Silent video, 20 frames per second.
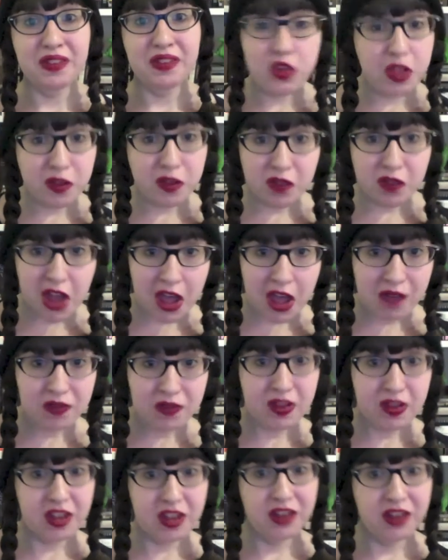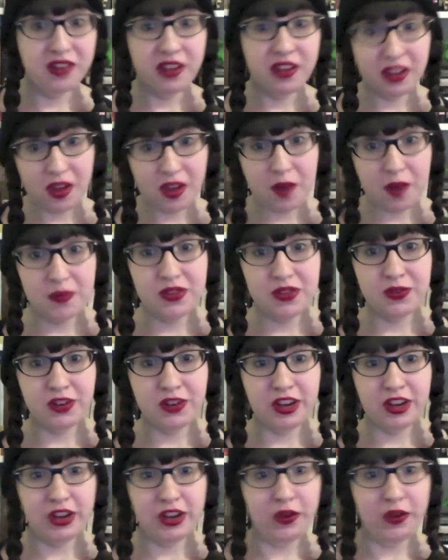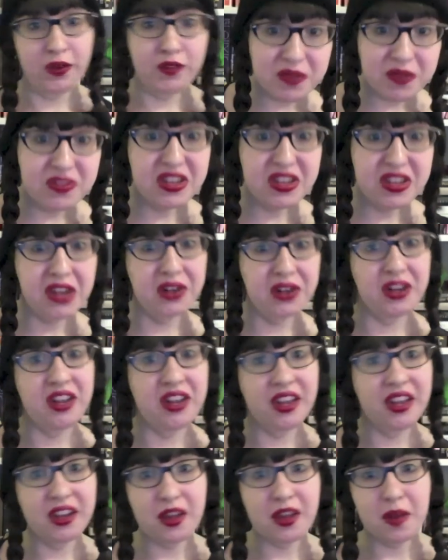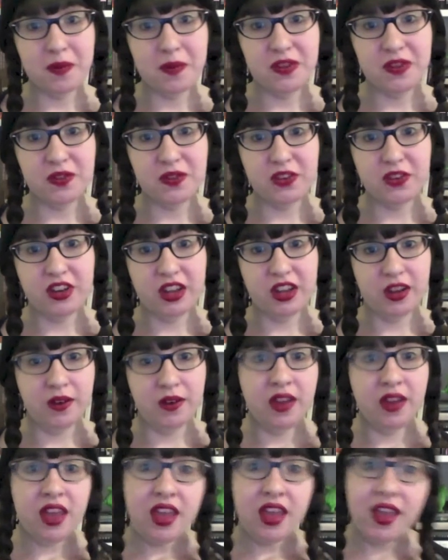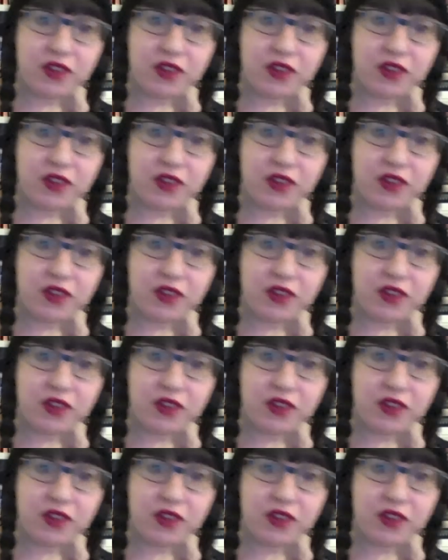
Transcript: If you love caffeine, it comes for you. If you love dairy, it comes for you.